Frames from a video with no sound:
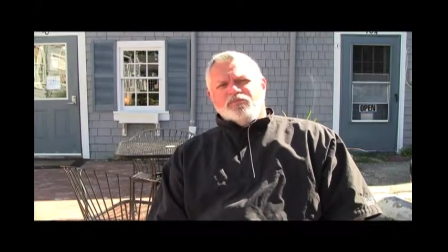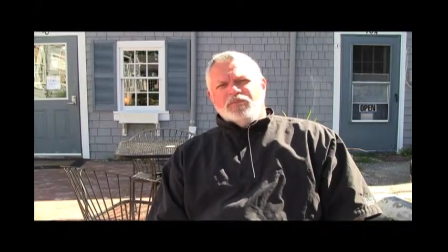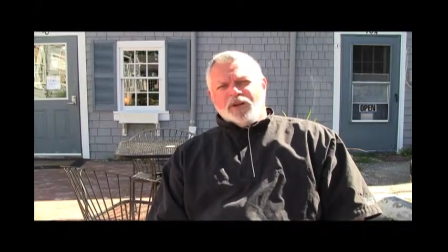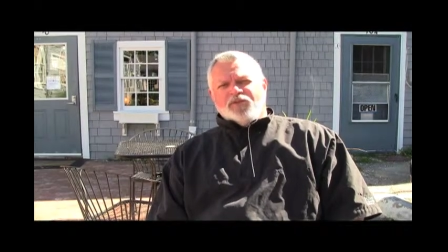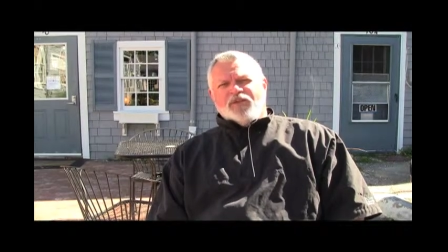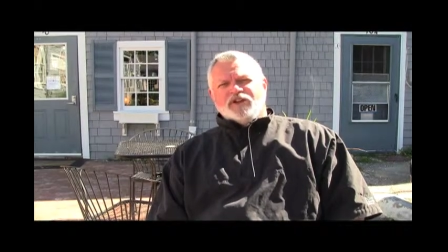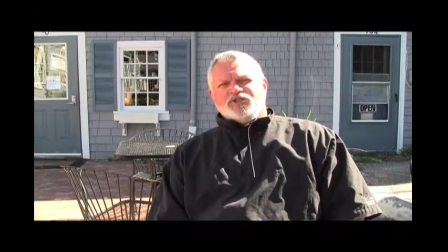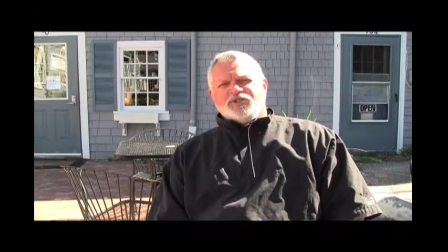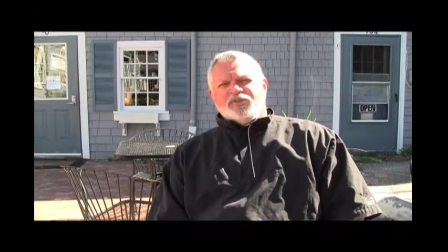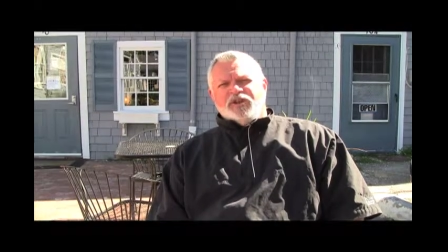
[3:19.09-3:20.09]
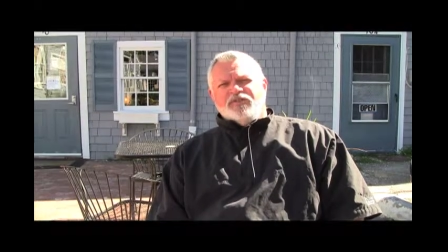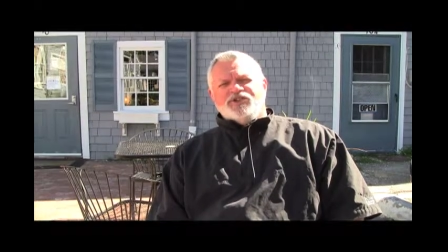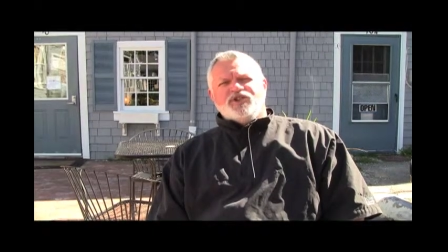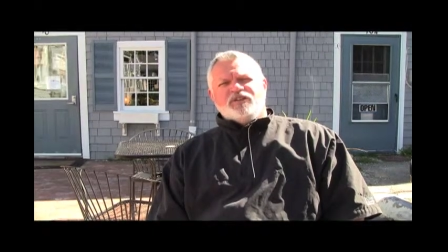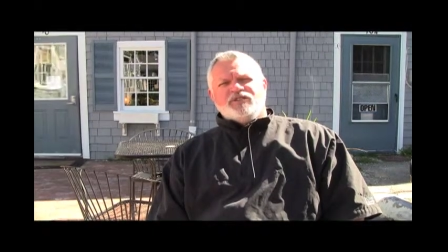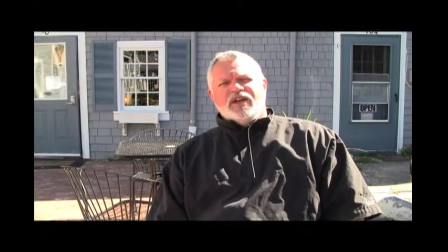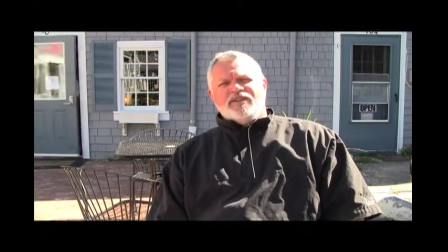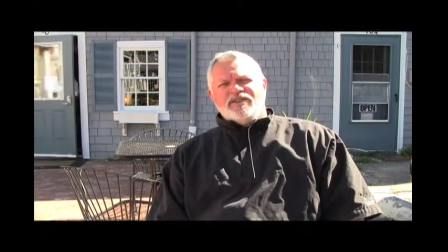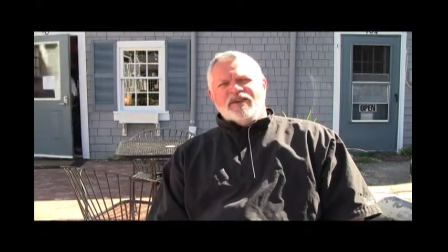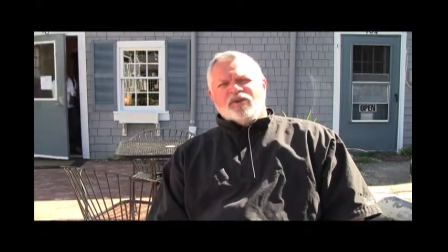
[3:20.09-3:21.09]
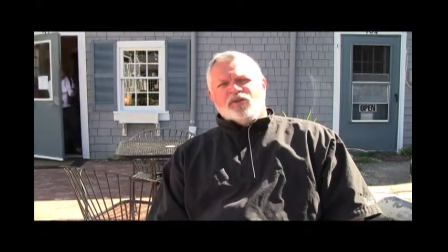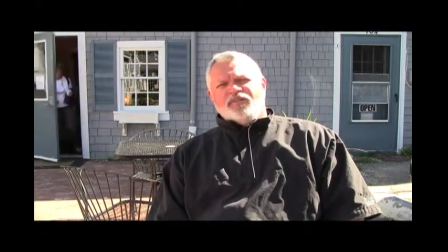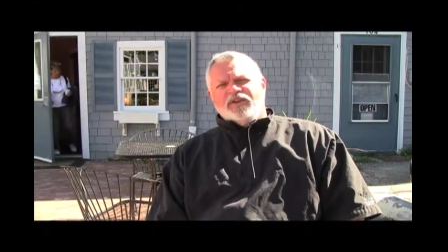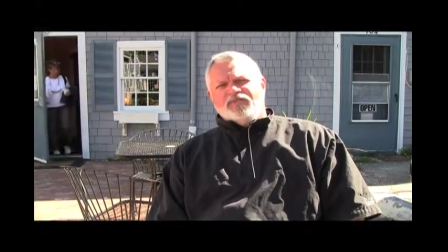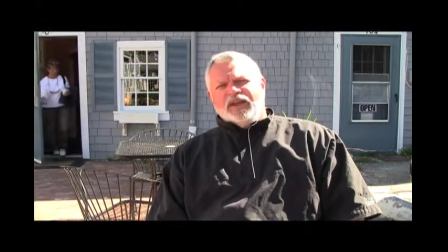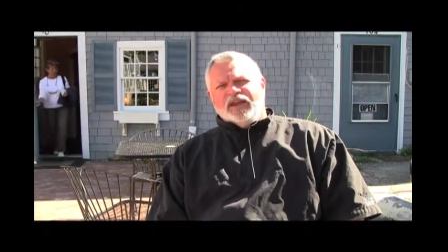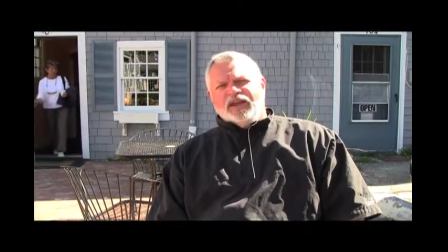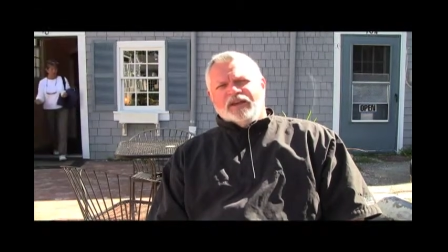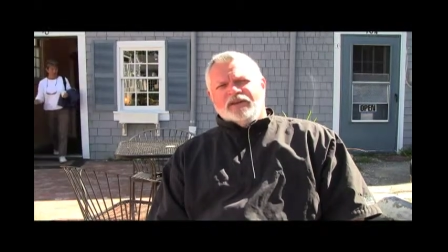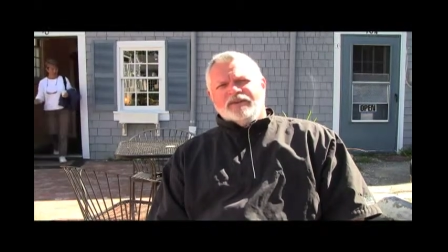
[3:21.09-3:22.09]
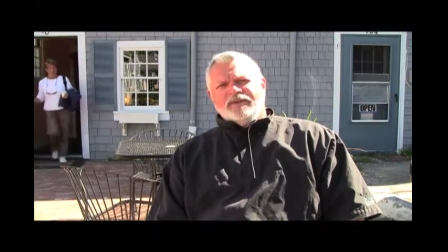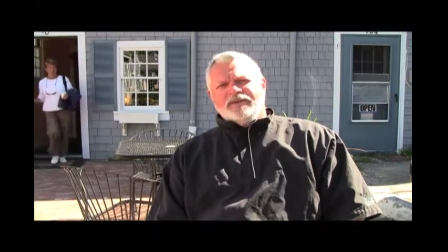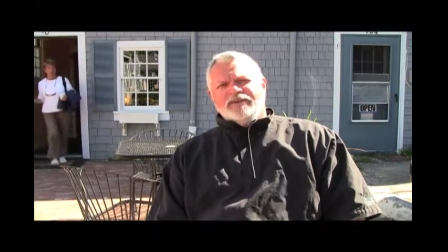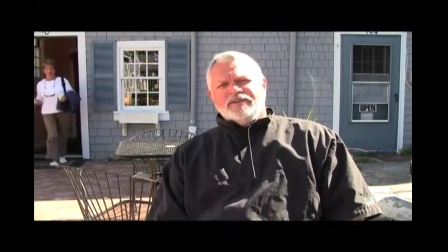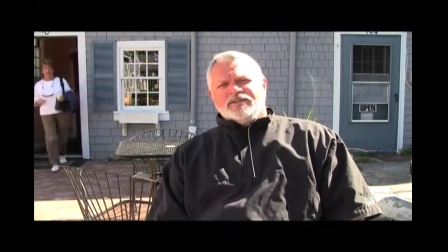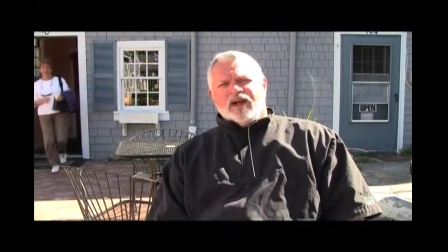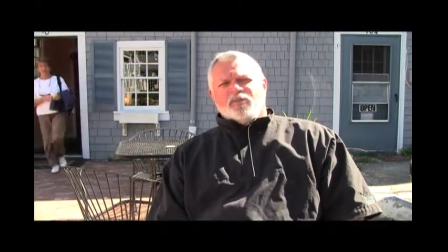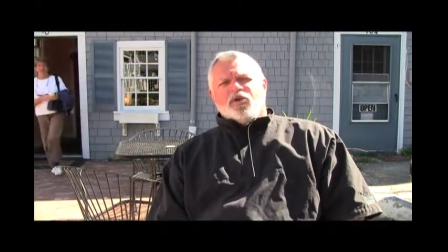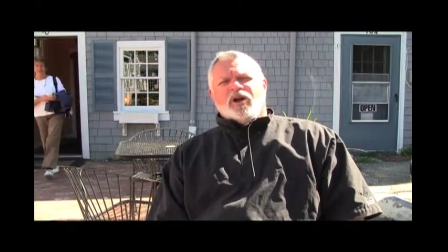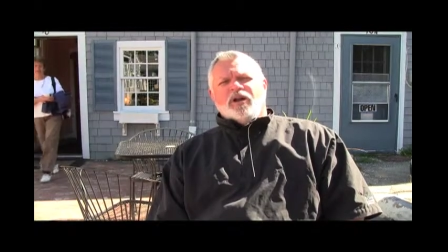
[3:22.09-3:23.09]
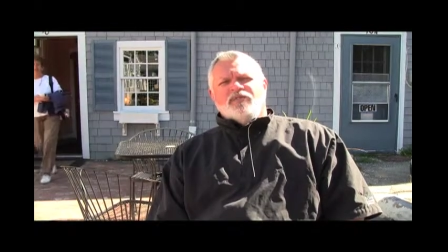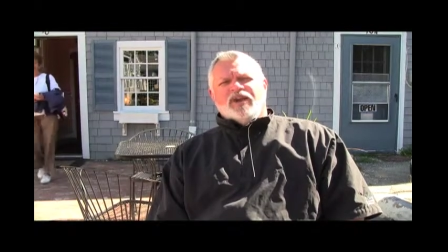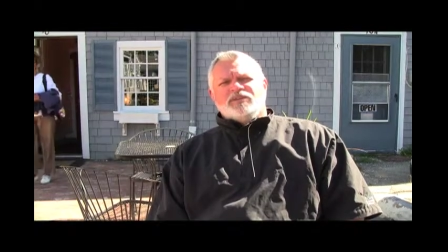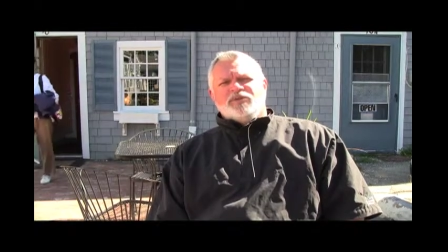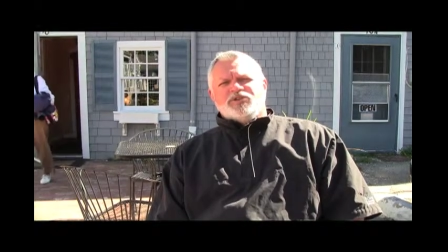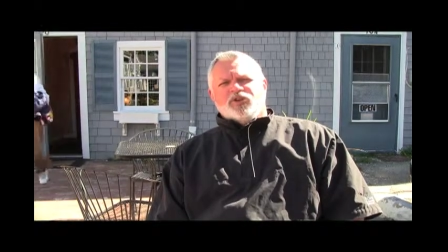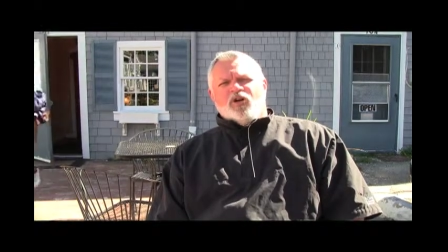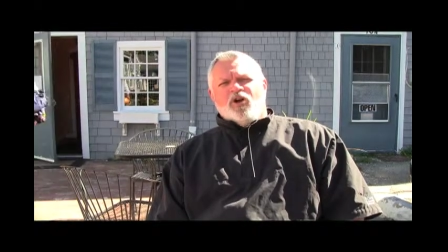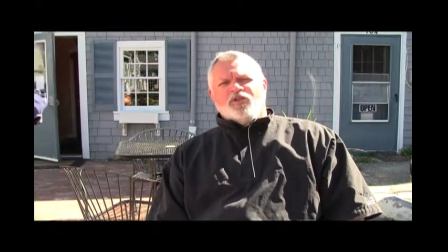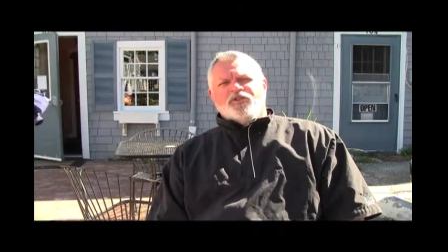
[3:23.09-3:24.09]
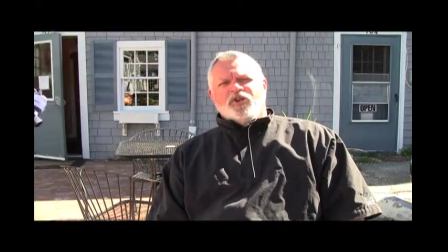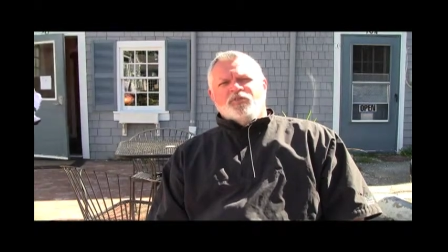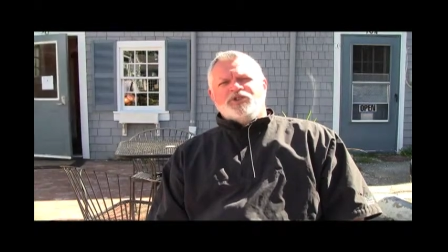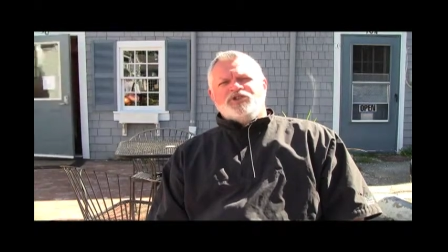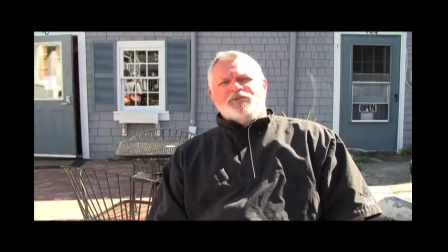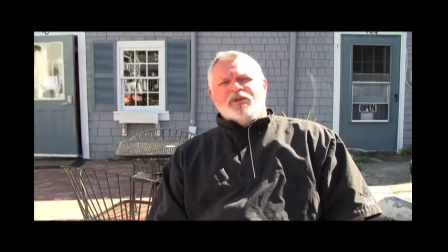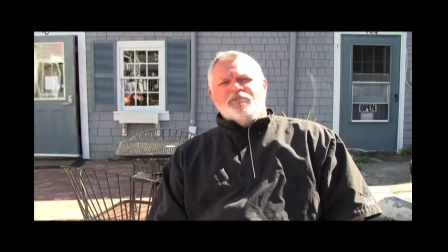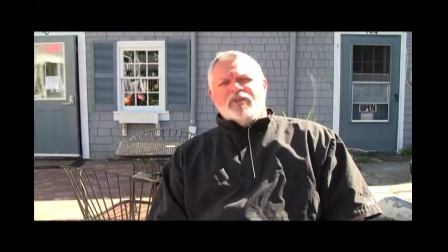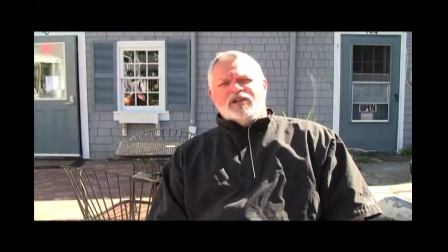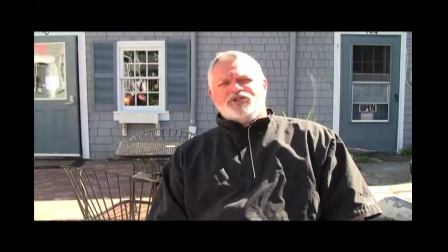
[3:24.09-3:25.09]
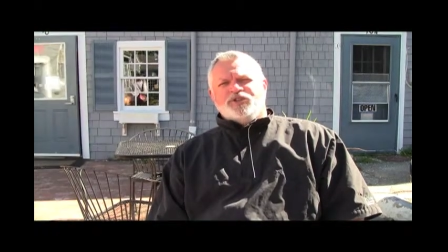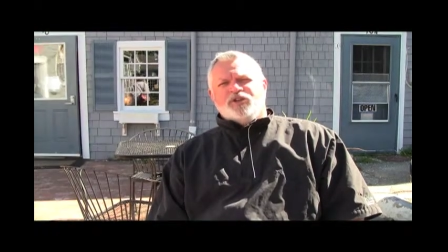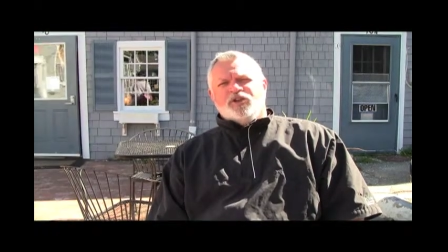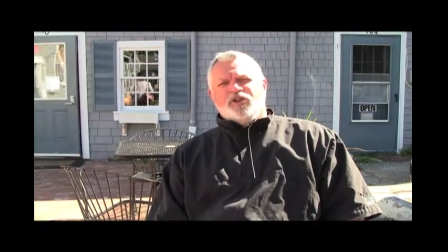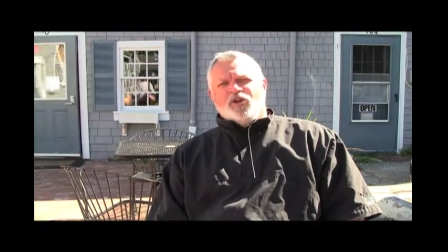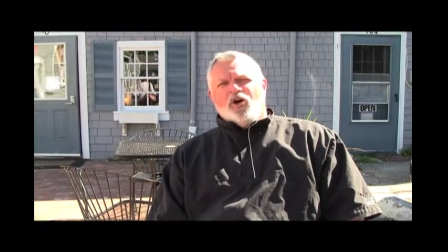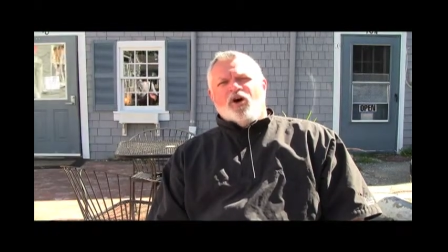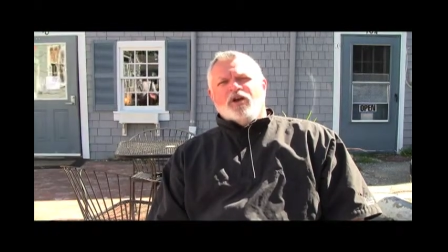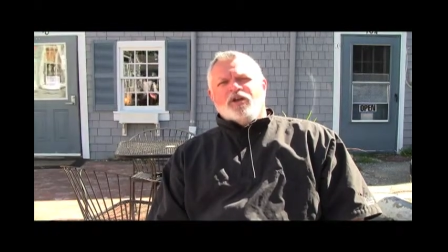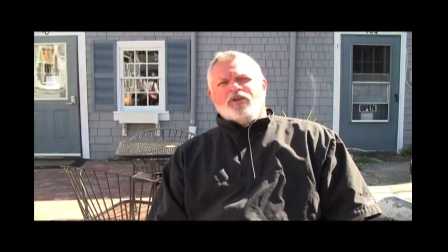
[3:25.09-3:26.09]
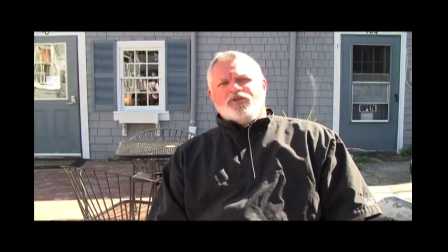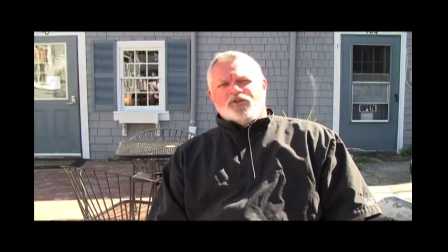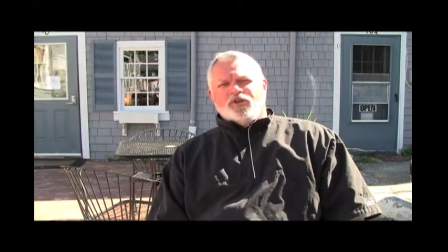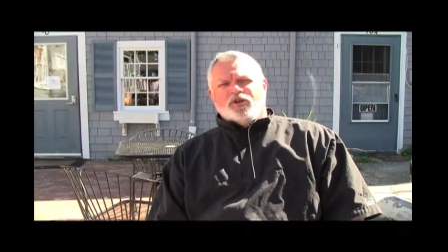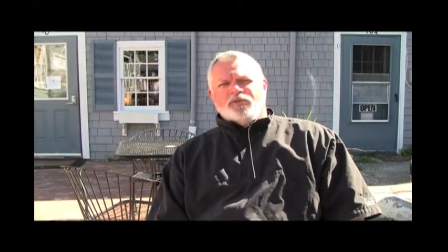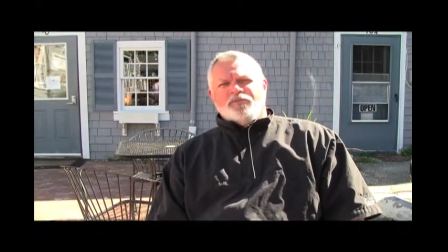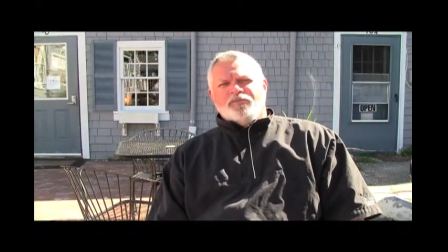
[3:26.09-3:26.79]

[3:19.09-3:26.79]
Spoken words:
Many professionals believe he should have said 10 or 15. Stock market investments are long-term and should be measured long-term.